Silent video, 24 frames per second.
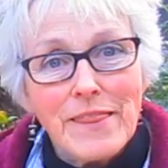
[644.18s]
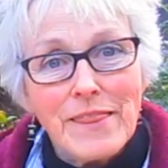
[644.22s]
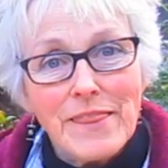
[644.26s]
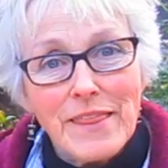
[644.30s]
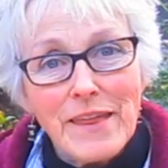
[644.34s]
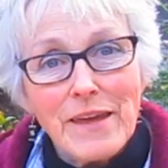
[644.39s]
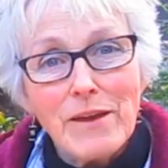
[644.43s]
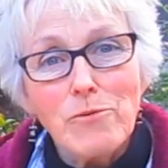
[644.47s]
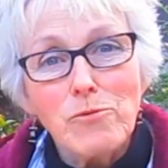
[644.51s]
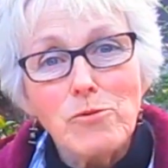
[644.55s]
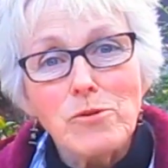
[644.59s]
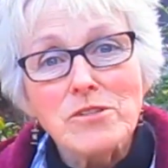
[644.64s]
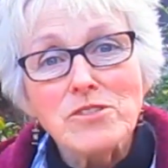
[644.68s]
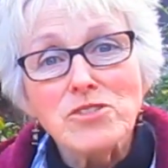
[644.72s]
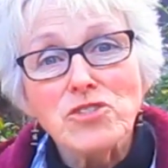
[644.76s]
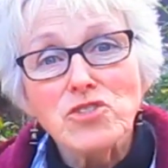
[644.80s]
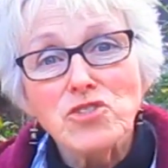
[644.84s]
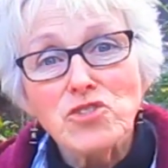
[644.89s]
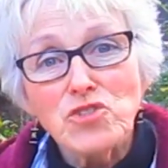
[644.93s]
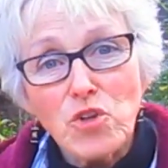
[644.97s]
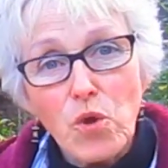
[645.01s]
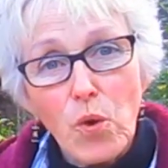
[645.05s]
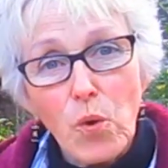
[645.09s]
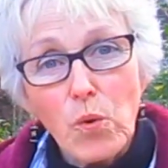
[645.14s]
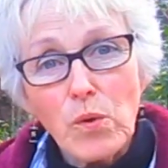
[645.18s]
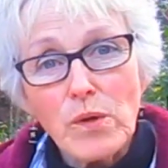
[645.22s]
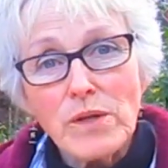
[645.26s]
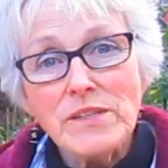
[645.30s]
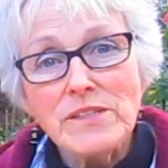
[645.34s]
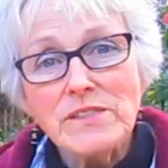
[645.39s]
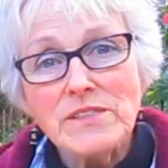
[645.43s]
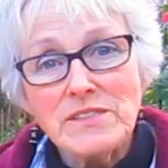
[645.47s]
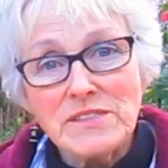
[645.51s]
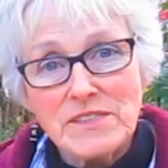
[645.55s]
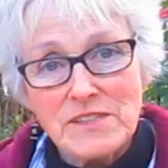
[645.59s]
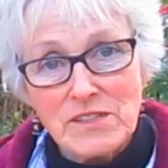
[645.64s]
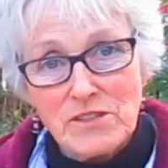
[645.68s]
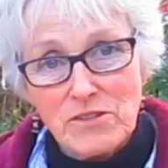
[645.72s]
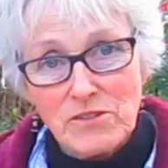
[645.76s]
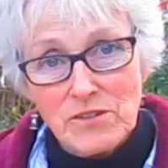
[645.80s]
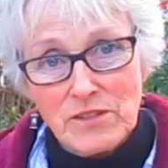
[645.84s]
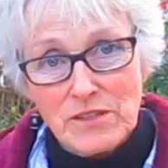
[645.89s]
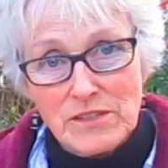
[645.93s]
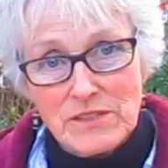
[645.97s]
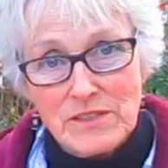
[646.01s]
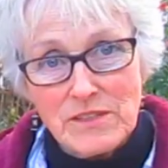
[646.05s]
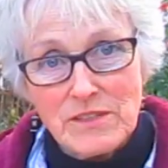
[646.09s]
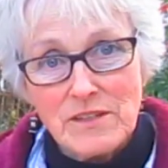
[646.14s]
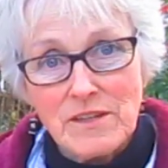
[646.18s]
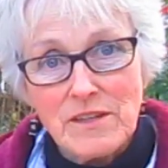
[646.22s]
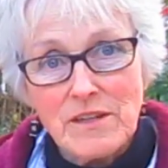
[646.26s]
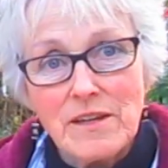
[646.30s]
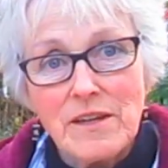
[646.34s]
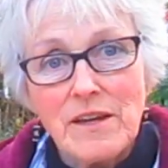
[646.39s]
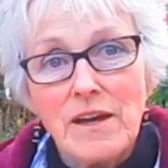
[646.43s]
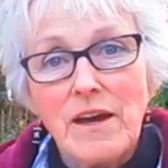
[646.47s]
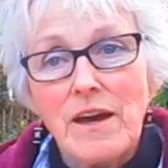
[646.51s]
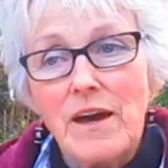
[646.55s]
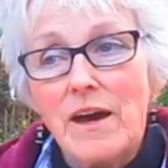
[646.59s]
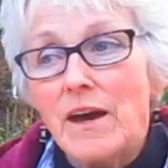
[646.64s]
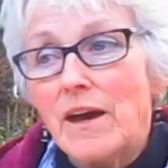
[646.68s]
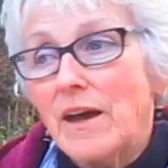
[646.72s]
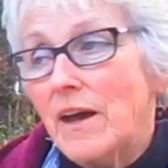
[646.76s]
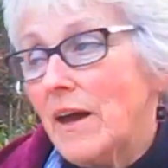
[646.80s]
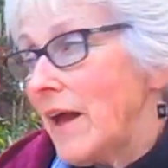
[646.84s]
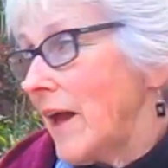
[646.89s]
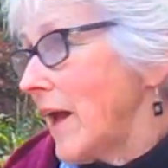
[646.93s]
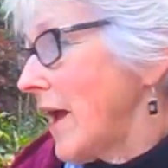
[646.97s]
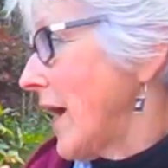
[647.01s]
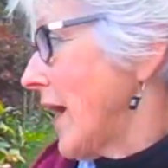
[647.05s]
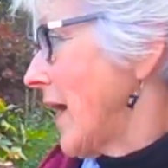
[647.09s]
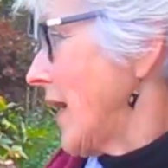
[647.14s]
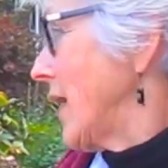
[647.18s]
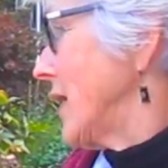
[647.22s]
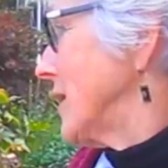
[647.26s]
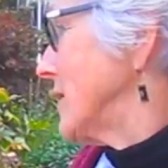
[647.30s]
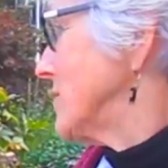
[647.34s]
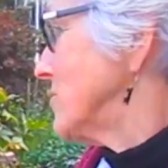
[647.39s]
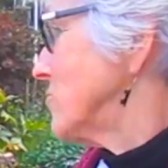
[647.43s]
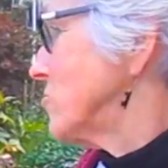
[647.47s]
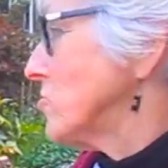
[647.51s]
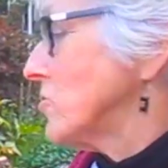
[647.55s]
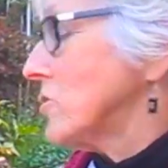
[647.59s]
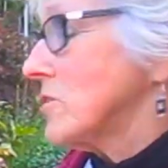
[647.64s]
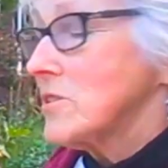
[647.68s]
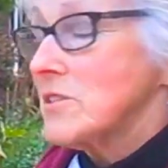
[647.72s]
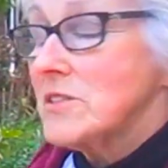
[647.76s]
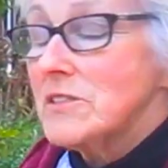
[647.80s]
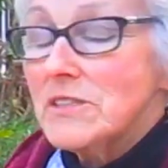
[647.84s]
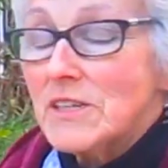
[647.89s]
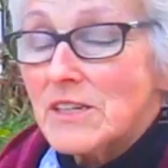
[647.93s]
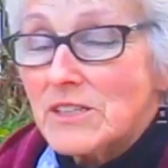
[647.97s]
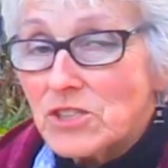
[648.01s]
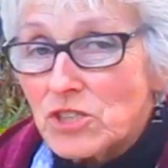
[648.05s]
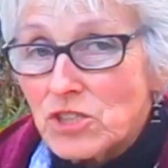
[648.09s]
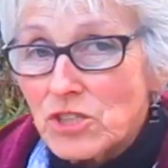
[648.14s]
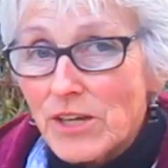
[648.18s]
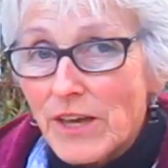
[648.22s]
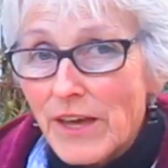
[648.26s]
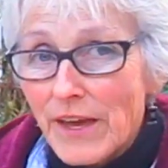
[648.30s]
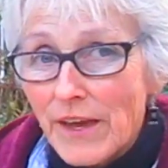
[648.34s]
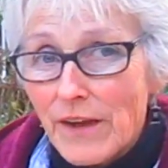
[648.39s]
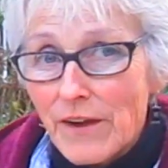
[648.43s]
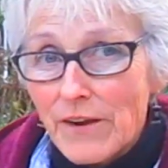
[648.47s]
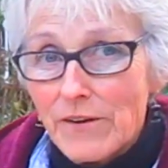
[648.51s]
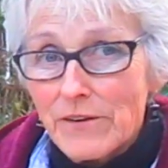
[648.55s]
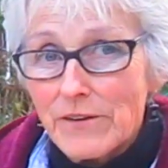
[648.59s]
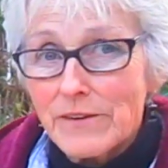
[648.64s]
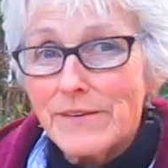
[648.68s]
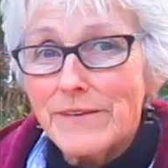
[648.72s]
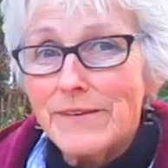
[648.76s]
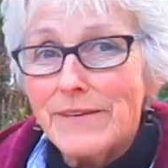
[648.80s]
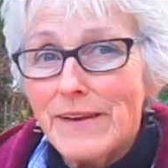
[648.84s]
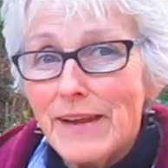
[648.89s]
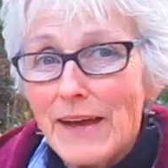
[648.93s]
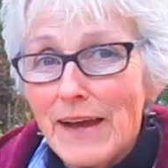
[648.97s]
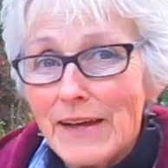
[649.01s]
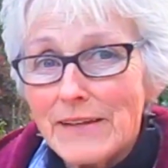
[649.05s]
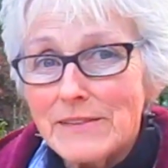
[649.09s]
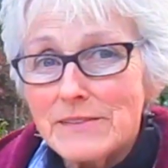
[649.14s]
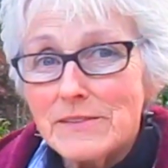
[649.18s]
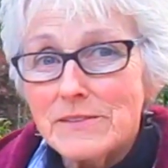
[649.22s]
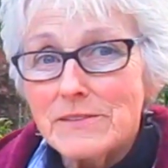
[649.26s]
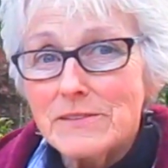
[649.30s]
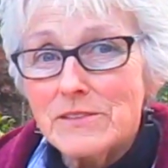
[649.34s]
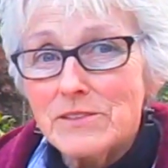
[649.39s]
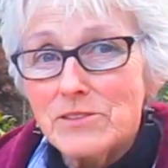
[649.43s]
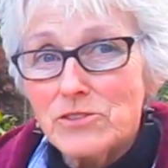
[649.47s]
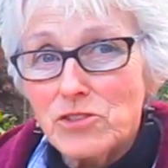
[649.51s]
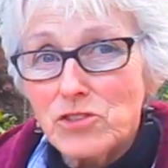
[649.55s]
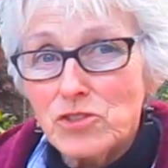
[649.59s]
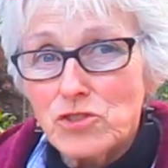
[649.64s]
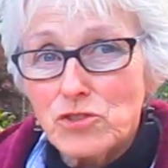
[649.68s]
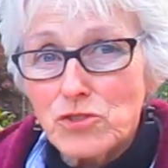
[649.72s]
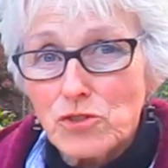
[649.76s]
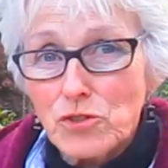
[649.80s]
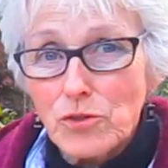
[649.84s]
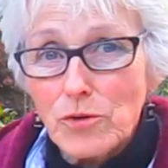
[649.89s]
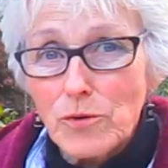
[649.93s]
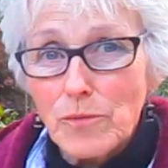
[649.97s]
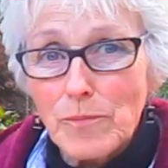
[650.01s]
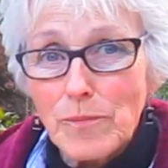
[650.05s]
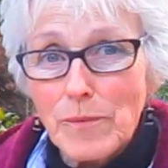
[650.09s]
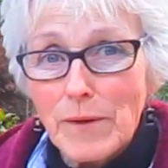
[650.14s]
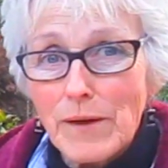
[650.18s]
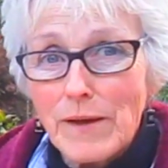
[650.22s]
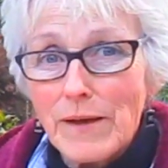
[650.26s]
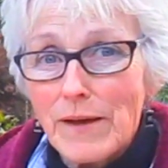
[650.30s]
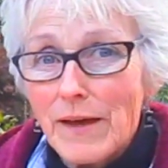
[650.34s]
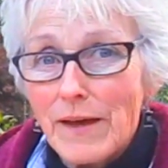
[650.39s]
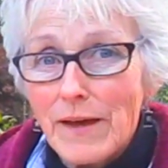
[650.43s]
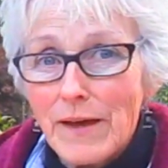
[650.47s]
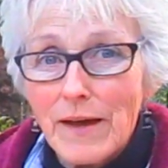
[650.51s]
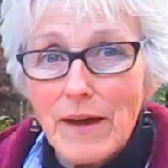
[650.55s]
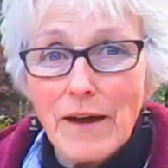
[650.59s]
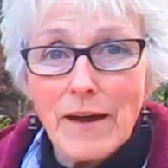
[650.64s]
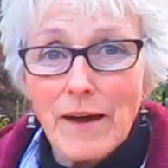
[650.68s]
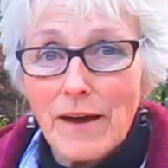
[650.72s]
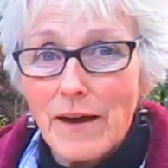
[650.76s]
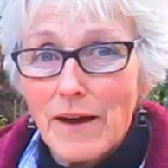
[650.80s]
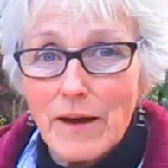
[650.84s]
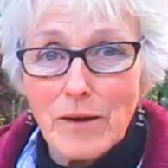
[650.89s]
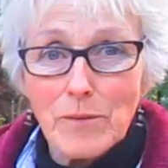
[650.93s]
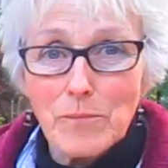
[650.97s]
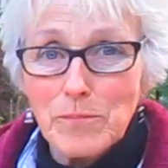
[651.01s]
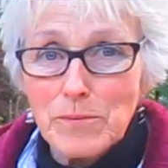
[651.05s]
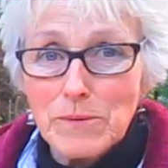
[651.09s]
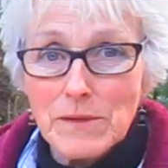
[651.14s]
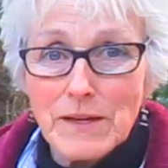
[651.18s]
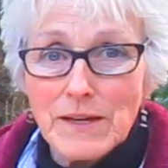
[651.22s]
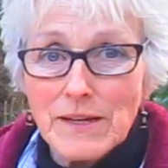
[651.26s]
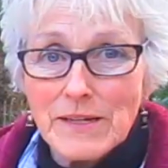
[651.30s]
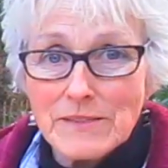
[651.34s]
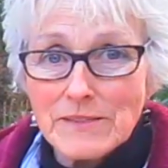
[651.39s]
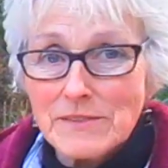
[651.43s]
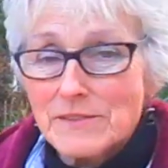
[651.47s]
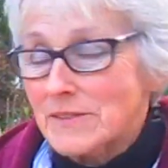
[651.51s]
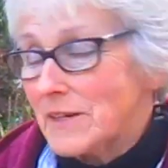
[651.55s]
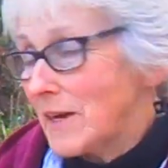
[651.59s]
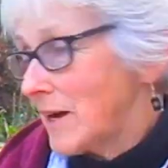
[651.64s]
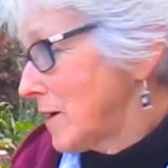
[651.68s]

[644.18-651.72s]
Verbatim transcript: They were so considerate and took such care not to disturb our plants.